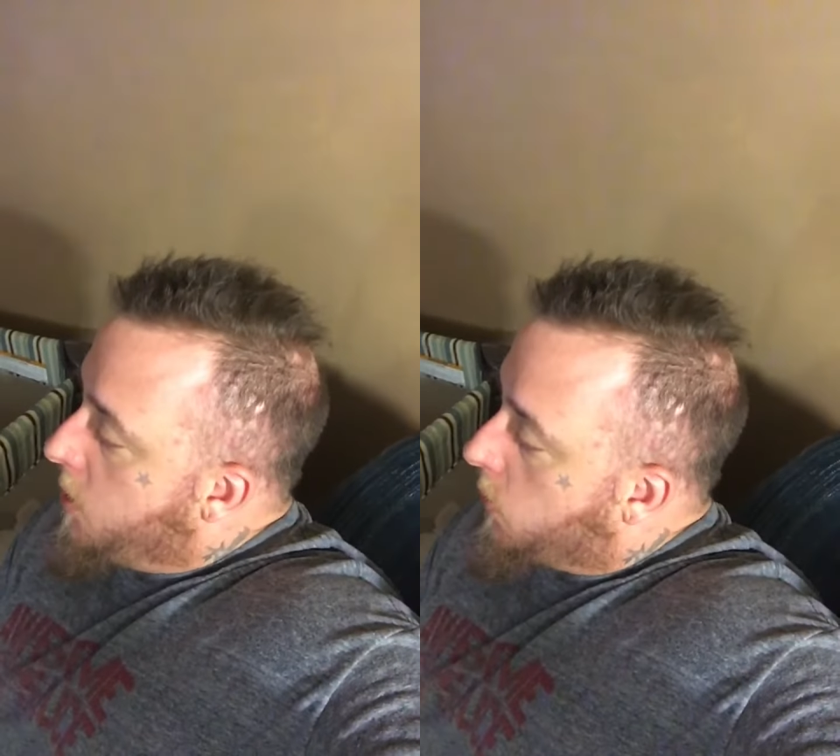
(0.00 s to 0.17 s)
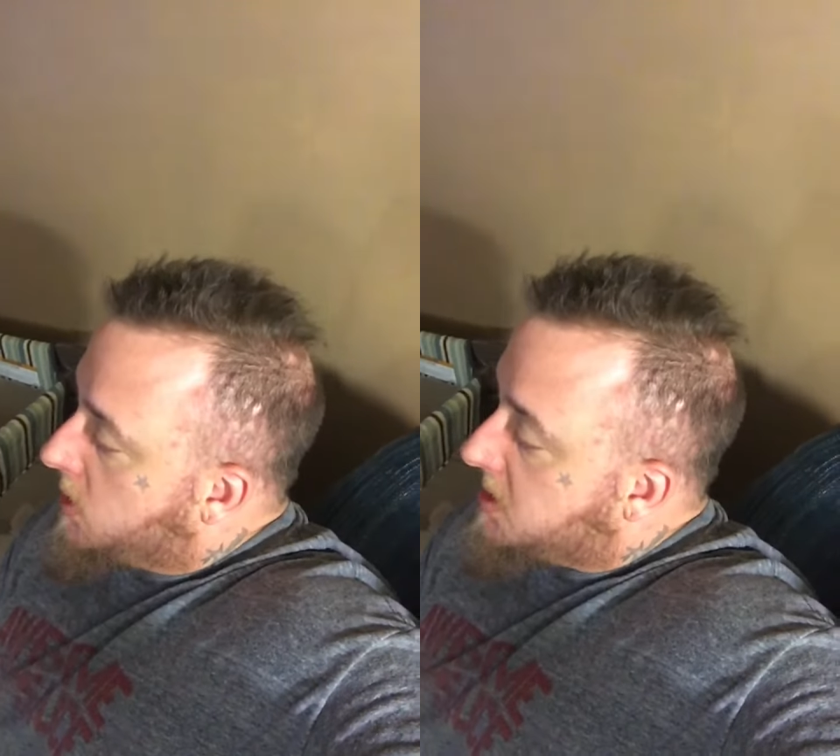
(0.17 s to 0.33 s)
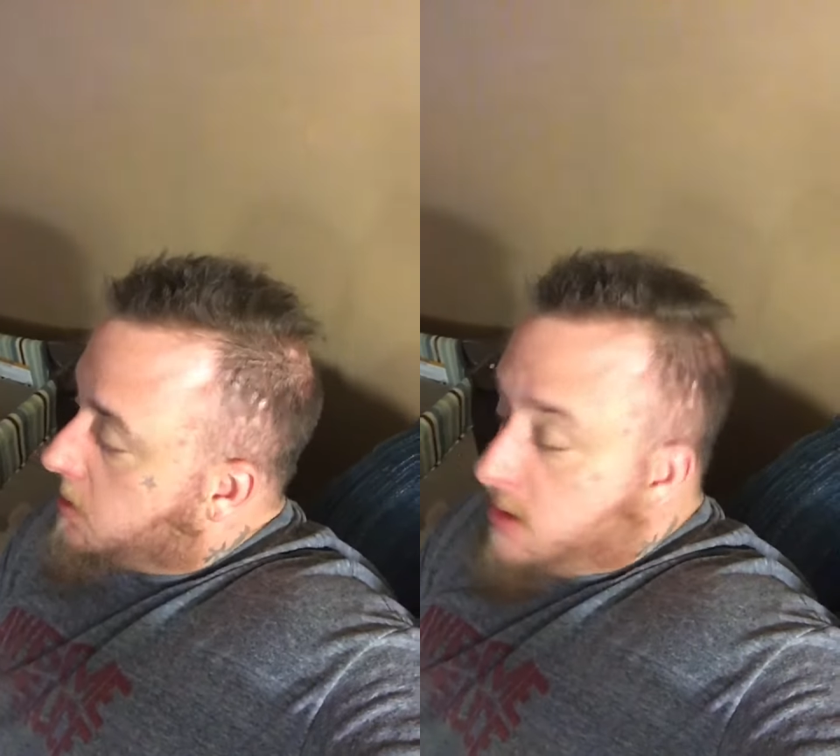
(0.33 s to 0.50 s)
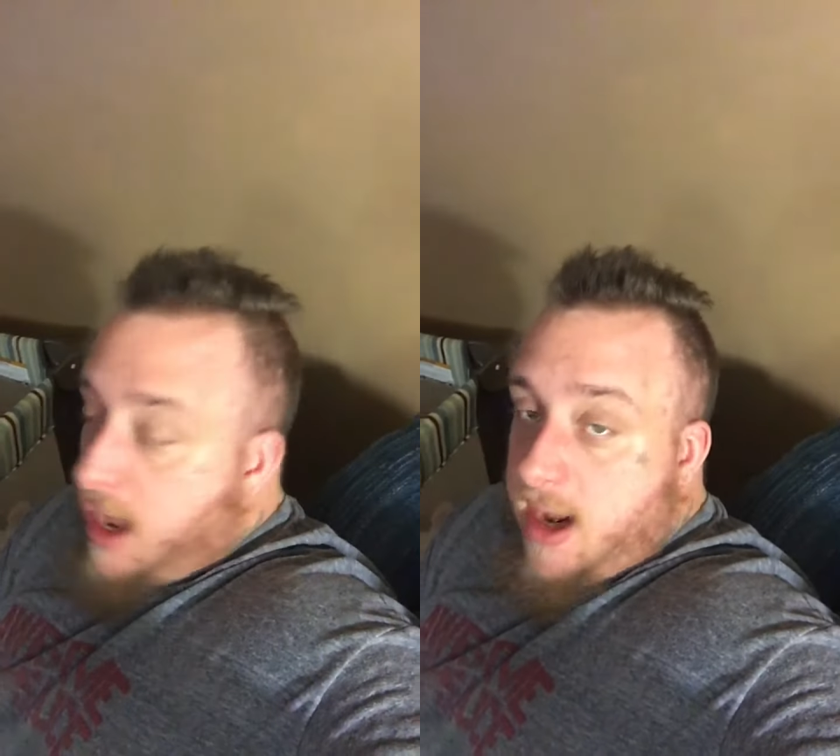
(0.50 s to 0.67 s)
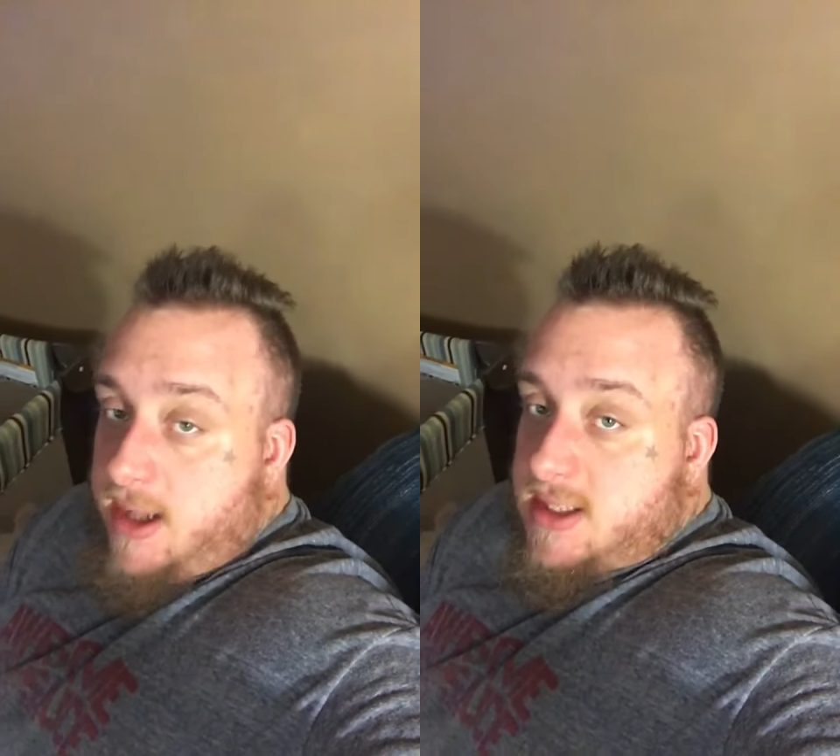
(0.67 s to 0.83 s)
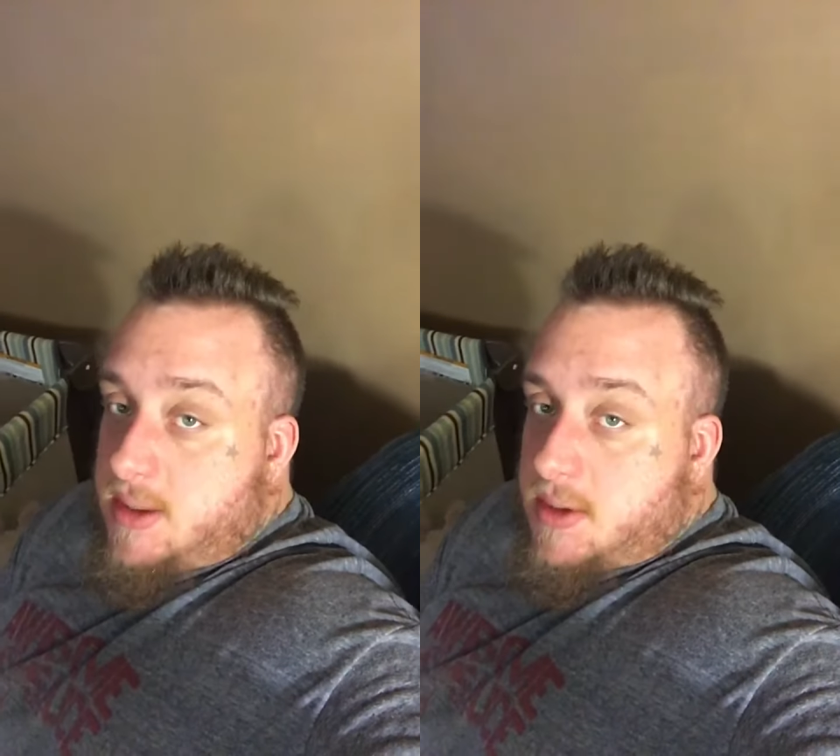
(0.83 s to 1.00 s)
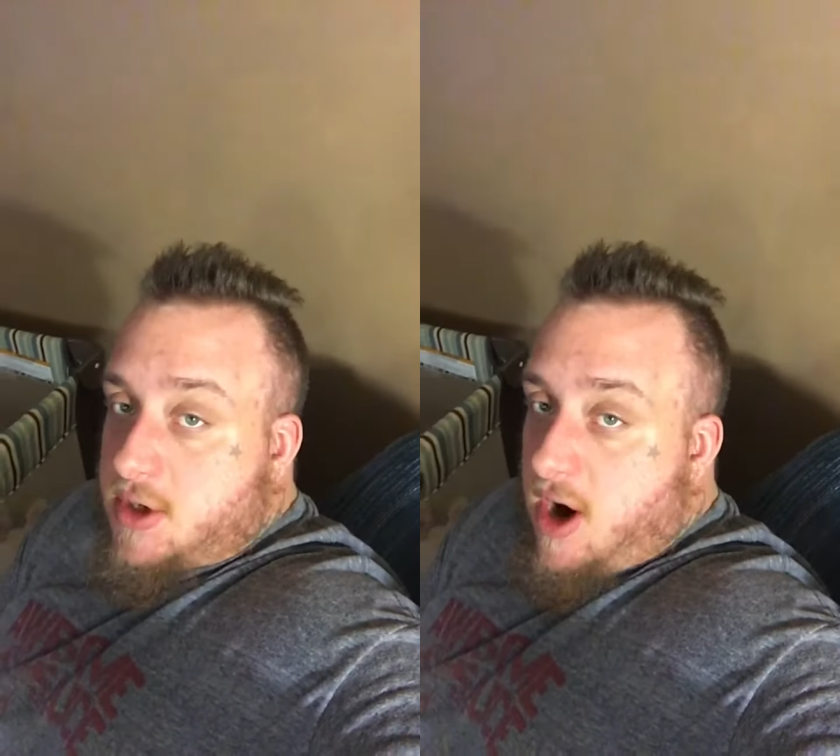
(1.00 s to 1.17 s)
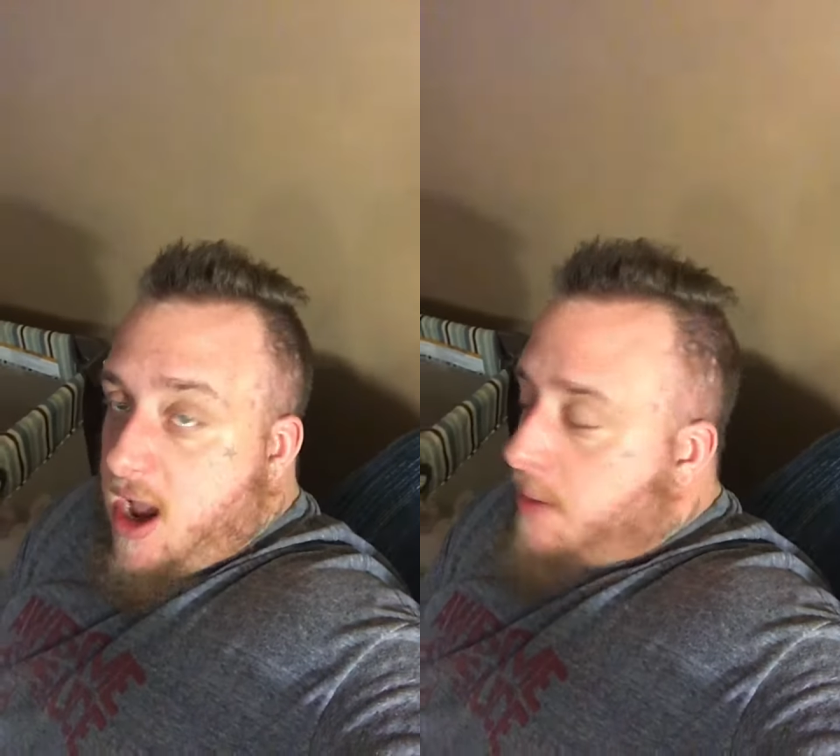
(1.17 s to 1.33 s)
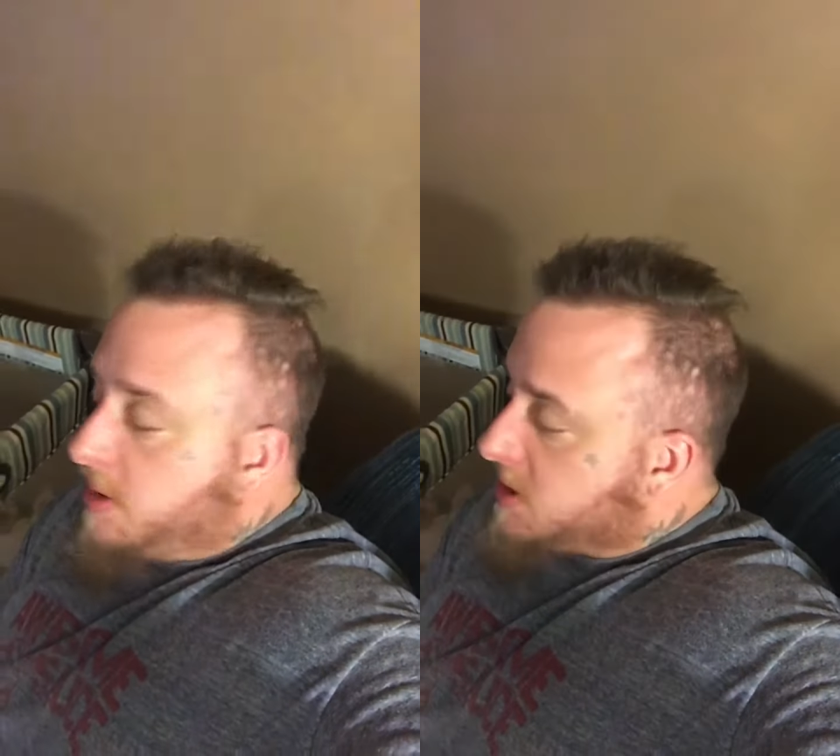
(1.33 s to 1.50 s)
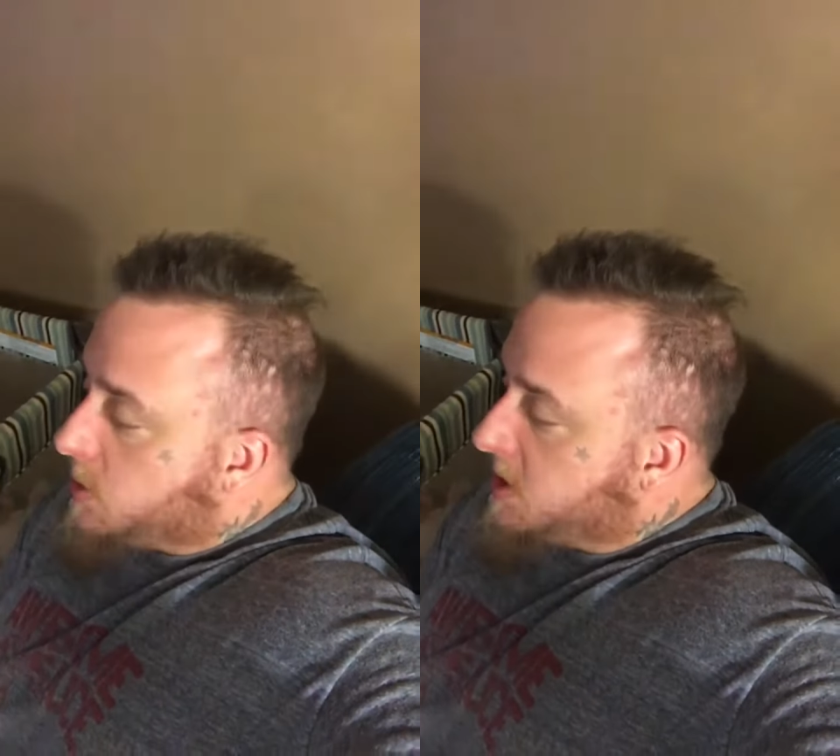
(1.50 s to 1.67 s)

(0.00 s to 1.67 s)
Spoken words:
We're still gaining subscribers,